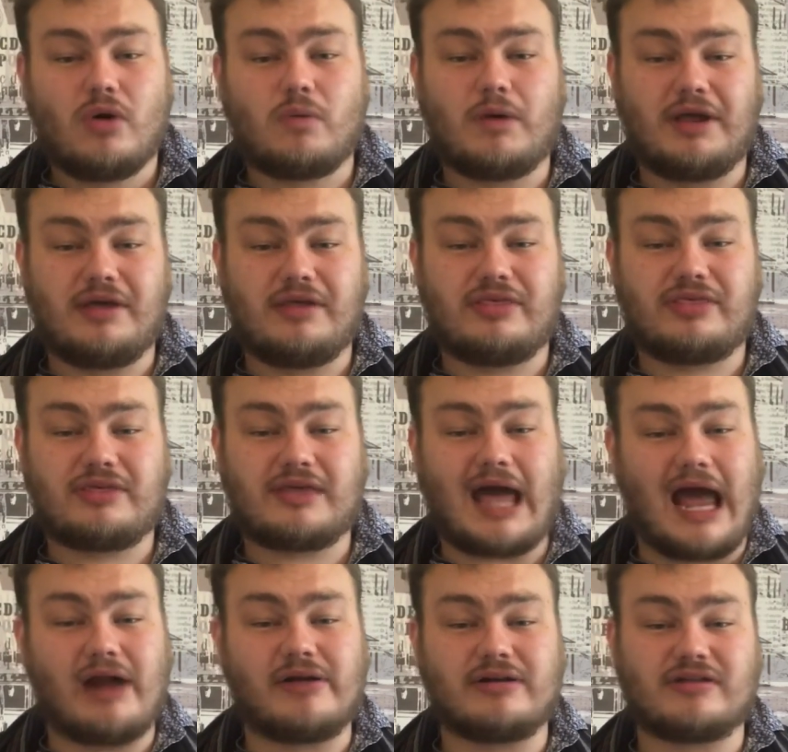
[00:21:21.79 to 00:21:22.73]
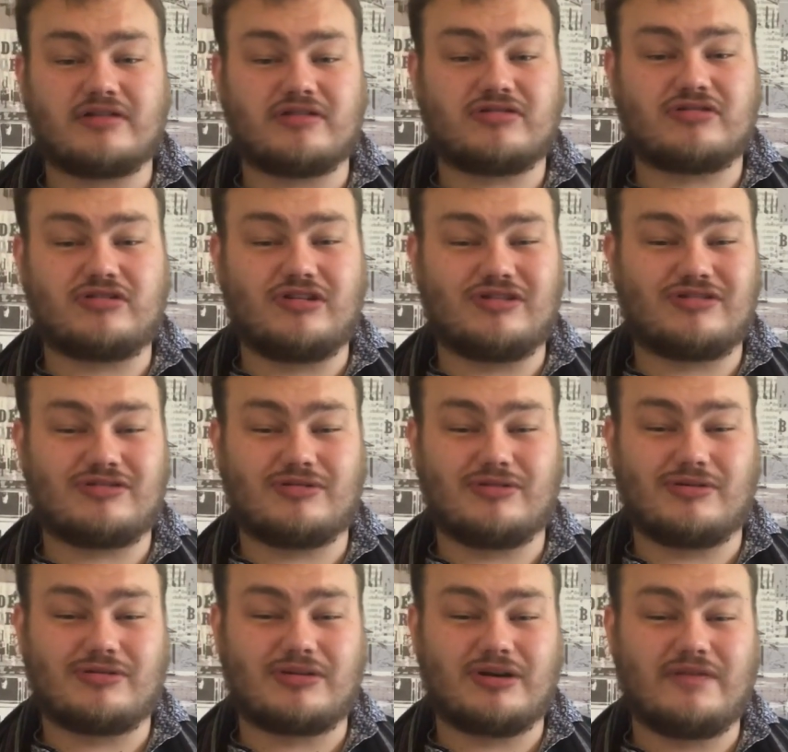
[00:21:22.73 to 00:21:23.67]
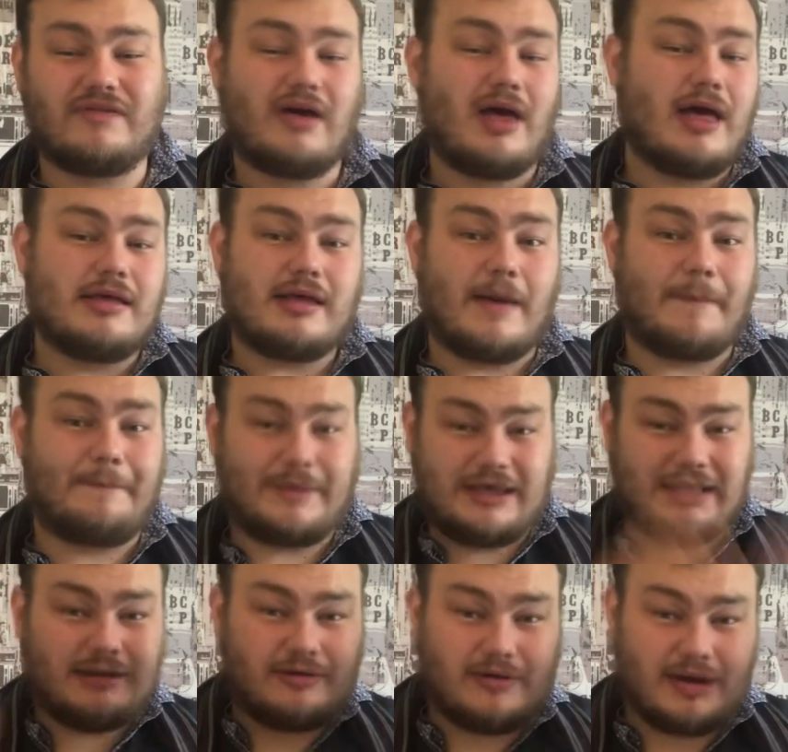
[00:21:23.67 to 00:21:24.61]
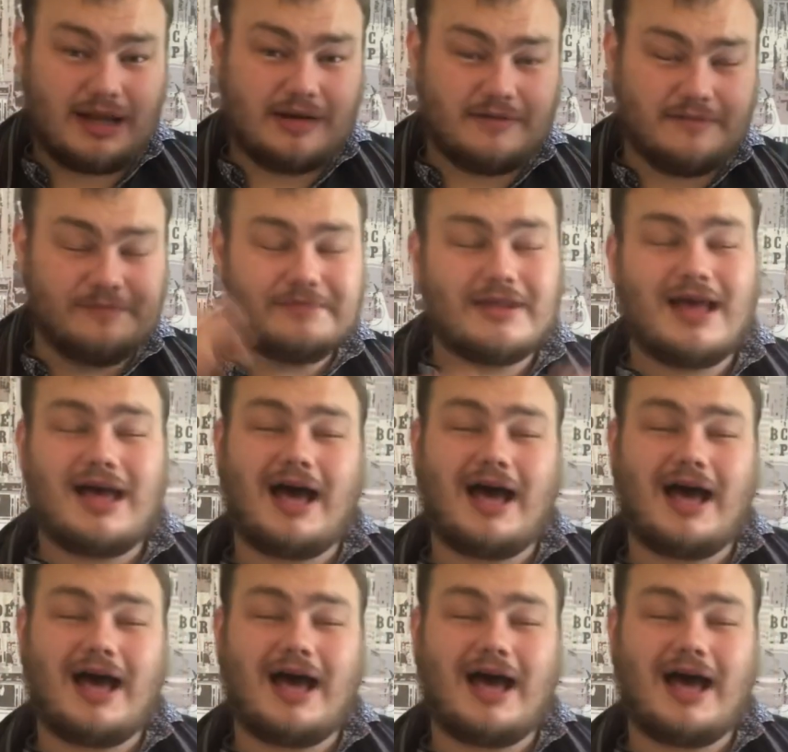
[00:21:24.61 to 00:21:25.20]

with characters just sort of appearing